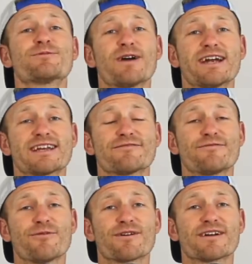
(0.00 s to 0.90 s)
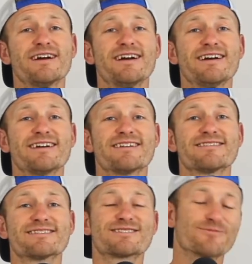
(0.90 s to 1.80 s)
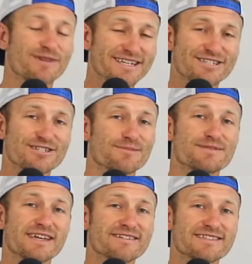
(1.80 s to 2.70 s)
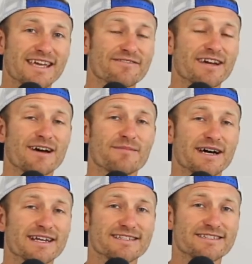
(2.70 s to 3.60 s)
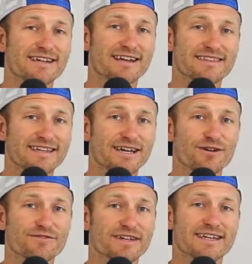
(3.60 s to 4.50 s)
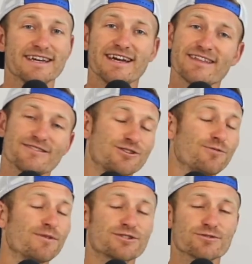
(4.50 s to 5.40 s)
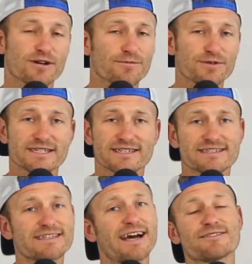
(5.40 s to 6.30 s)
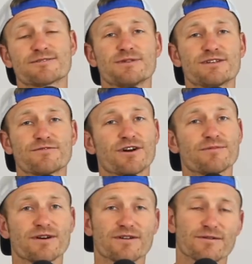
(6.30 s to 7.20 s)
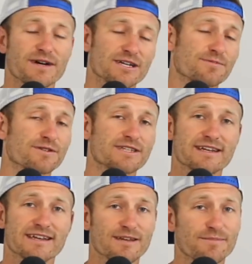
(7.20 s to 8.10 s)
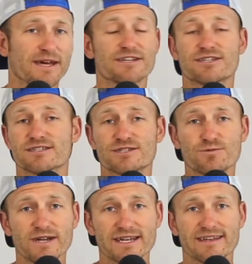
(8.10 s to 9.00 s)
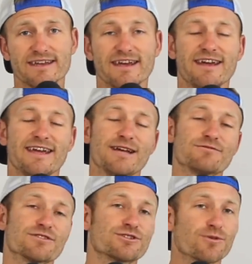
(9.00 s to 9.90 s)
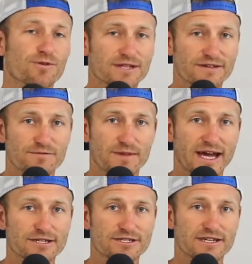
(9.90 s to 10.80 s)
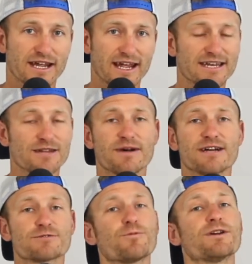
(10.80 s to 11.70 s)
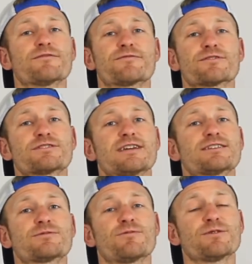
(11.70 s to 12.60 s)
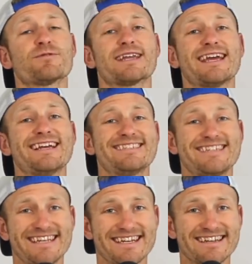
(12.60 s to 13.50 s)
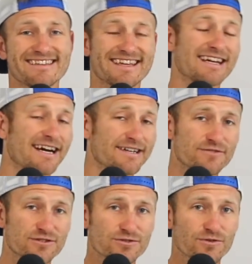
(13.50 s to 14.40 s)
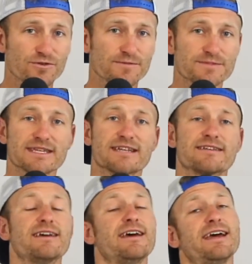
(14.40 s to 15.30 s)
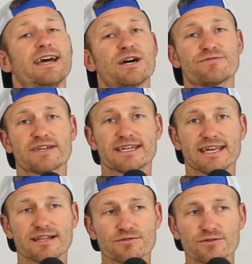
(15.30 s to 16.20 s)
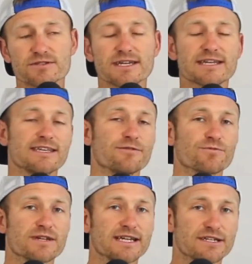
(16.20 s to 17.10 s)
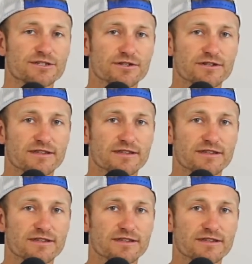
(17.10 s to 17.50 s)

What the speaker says: waiting for. The Swedish jump setters, David Alman and Jonathan Helvig. The two most trailblazing styles in beach volleyball are Miles Partain and Andy Benesh in Sweden. It was a short-lived match. Andy and Miles won the first set, 21-18. They kind of controlled it, but then Helvig, it looked like he re-injured